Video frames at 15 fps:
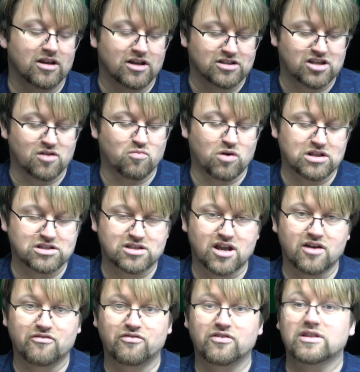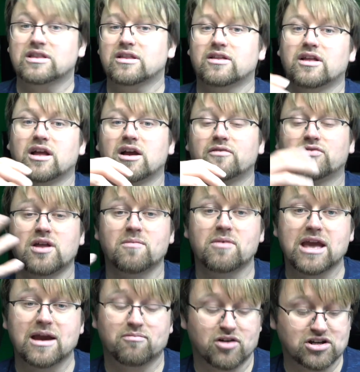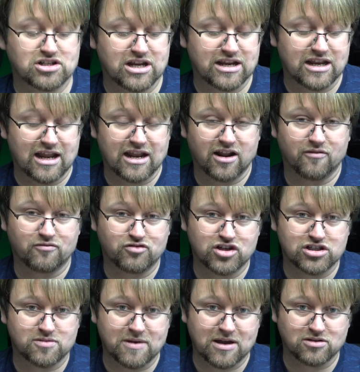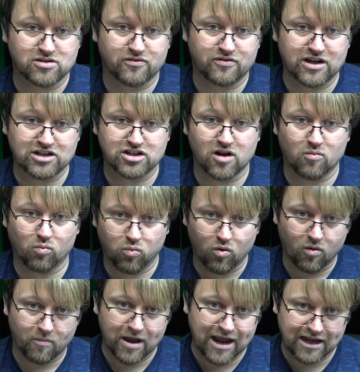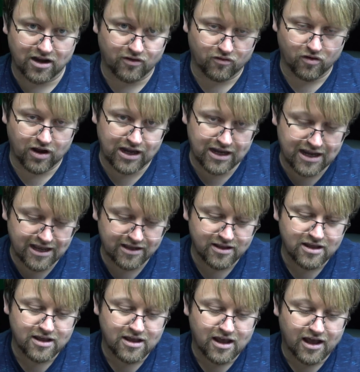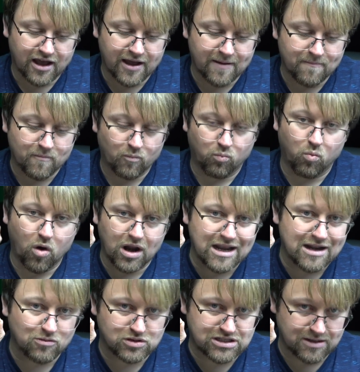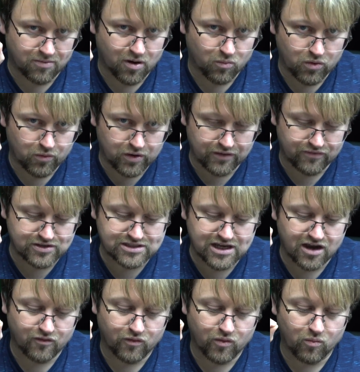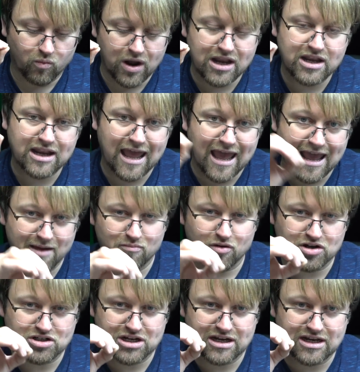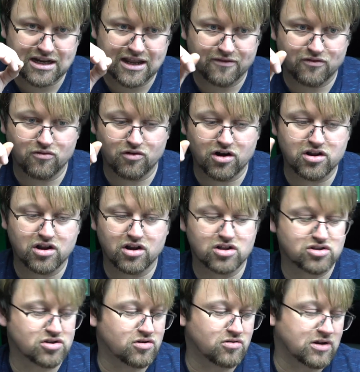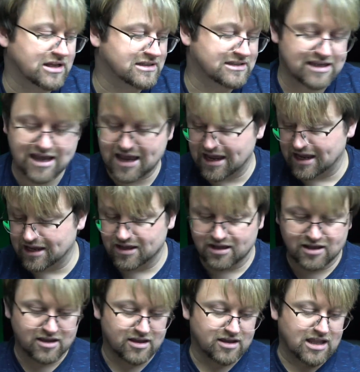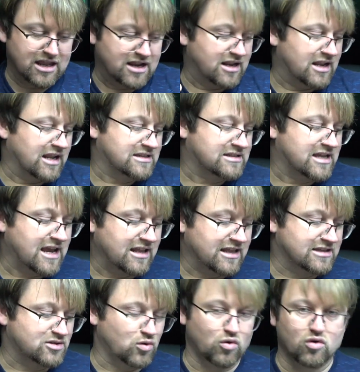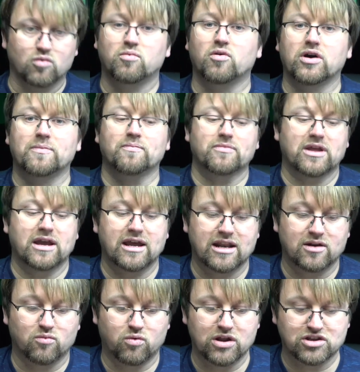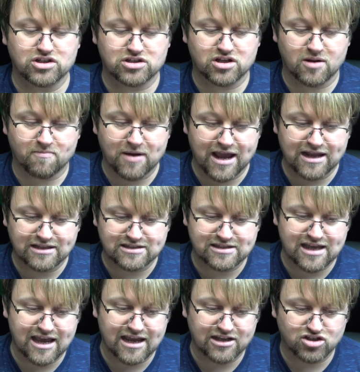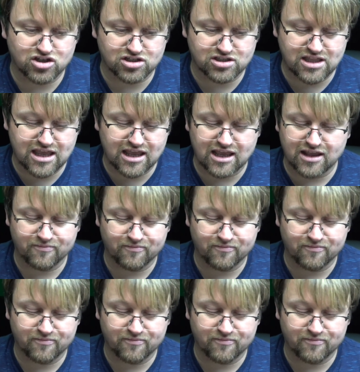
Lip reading: So once I've done my airbrushing and I've just about to finish up what paint I've got in there, one little tip I will give yourself when airbrushing, if you're only going to do, let's take this Orc Boy, and we're just going to paint, say, just the